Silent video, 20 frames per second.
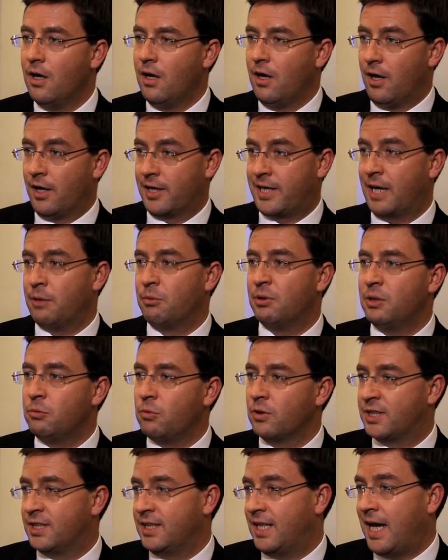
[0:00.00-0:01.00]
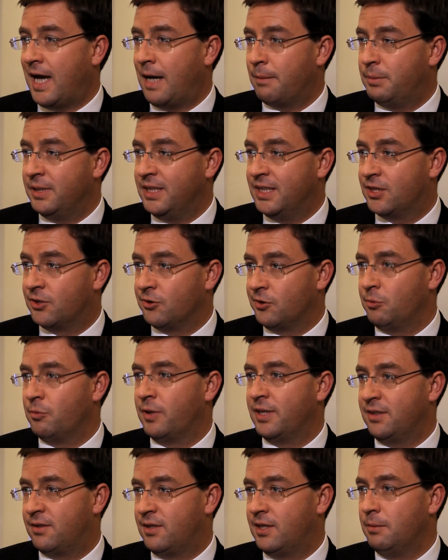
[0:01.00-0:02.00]
Okay, well, he wasn't happy, so he
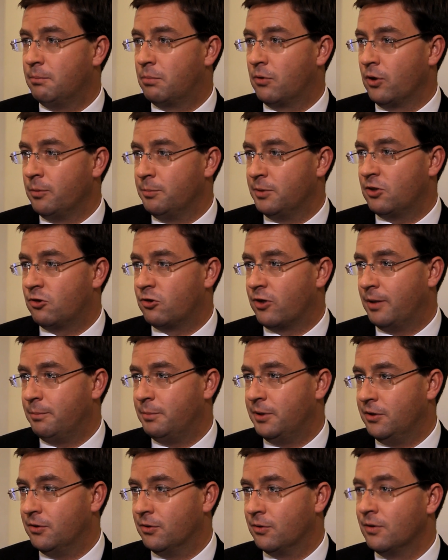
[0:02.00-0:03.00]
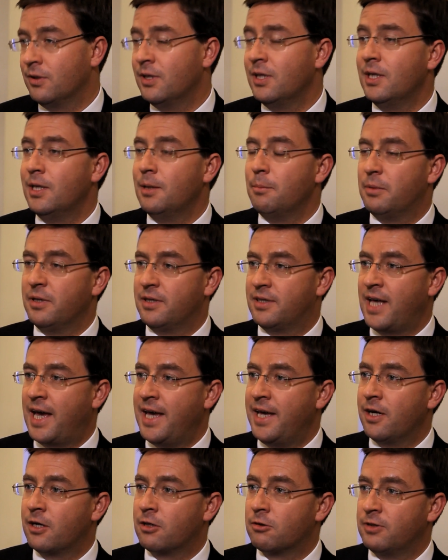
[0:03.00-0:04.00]
went to the Employment Tribunal, but
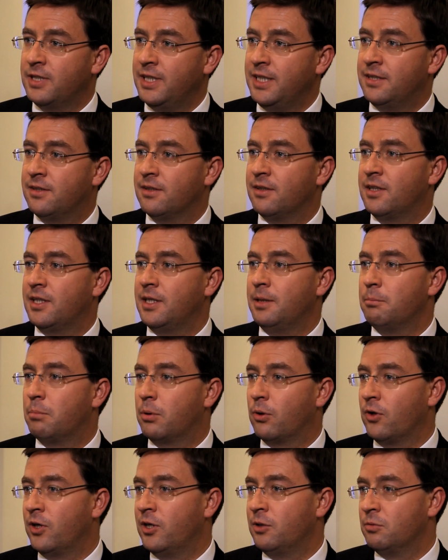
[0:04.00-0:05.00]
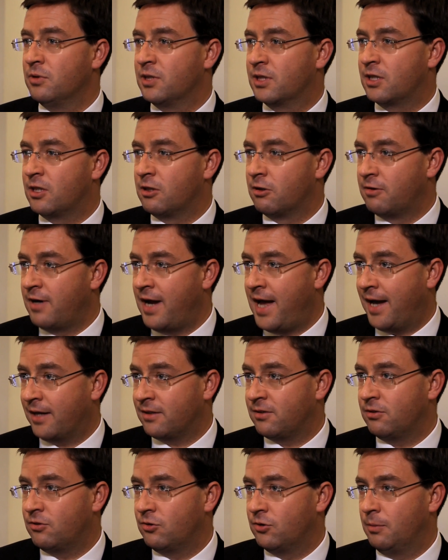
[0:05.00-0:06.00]
they agreed that the employer was
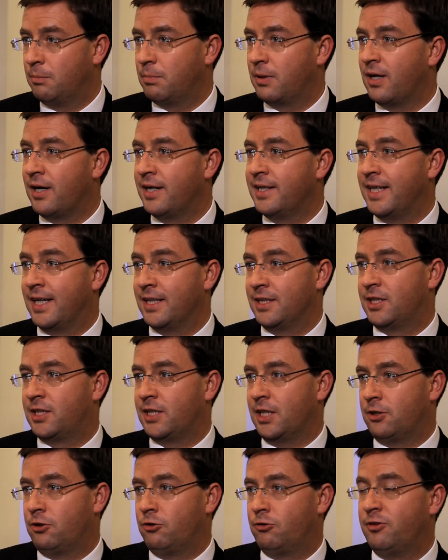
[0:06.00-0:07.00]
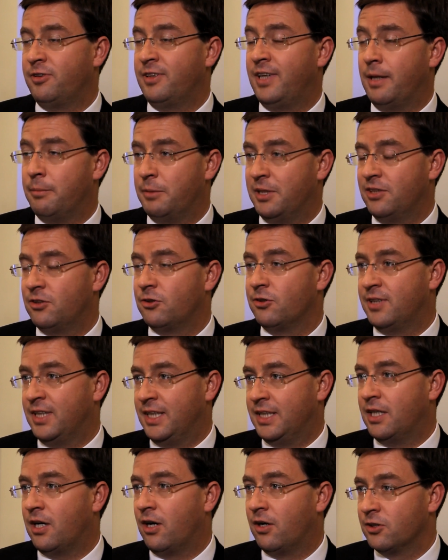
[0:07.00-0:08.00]
correct to apply that statutory limit to the
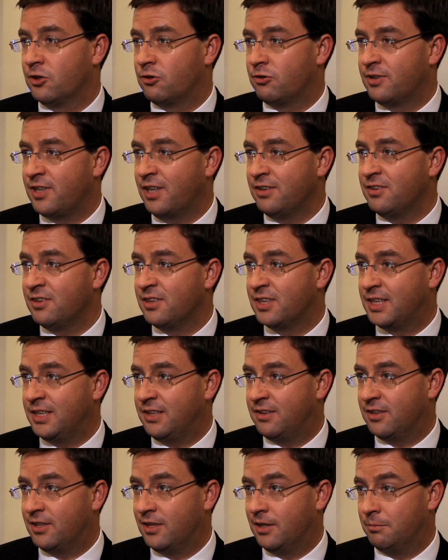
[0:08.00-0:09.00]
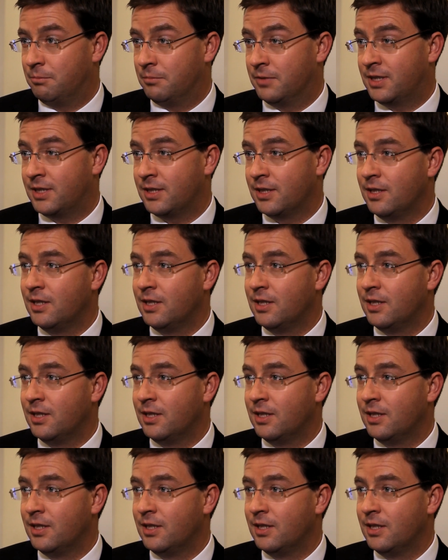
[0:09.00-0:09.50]
enhanced redundancy terms.